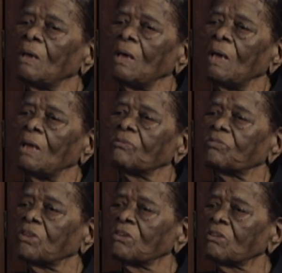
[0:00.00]
and
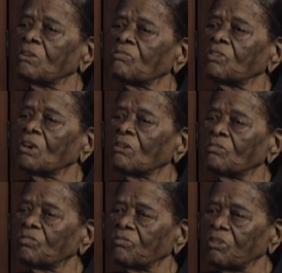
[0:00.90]
62nd
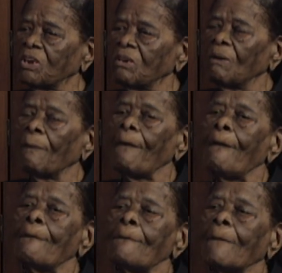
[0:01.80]
Street,
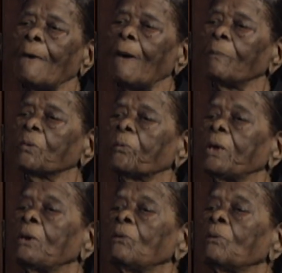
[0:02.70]
I was waiting
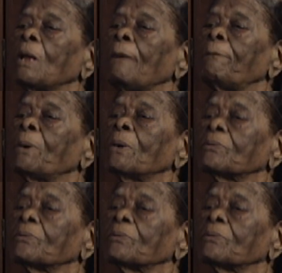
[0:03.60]
on that bus,